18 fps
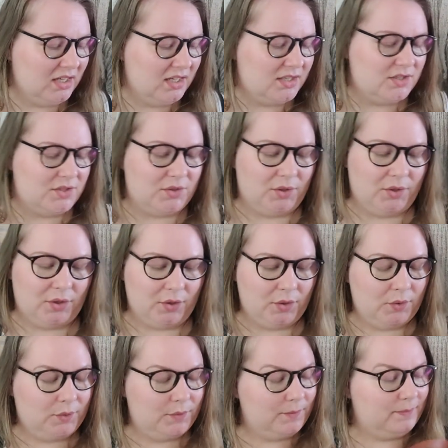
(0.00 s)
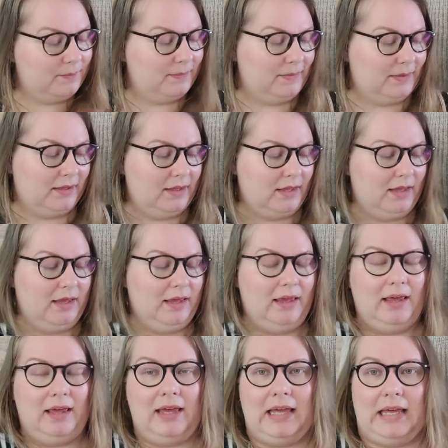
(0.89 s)
to go,
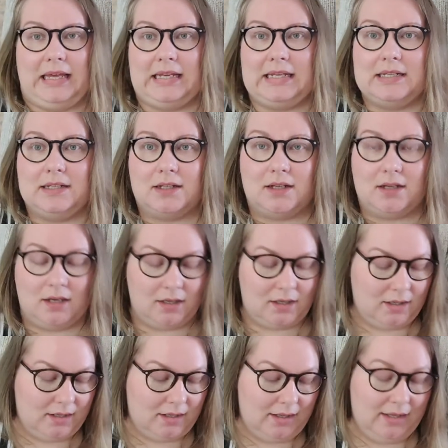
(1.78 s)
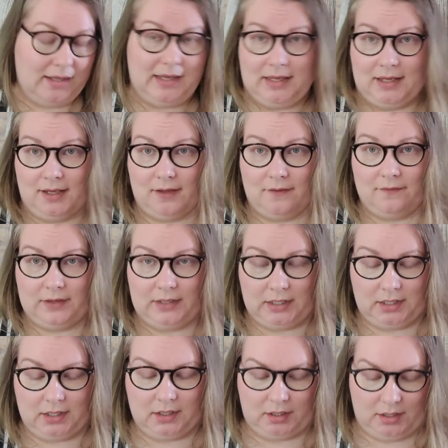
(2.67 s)
and I have
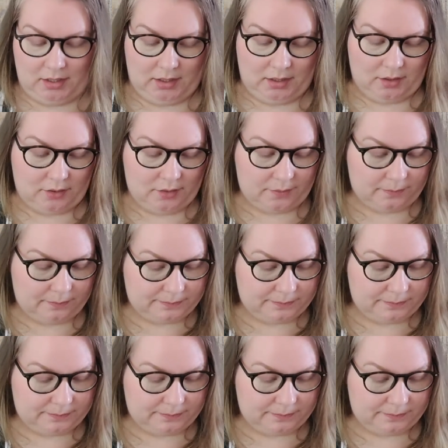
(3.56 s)
in here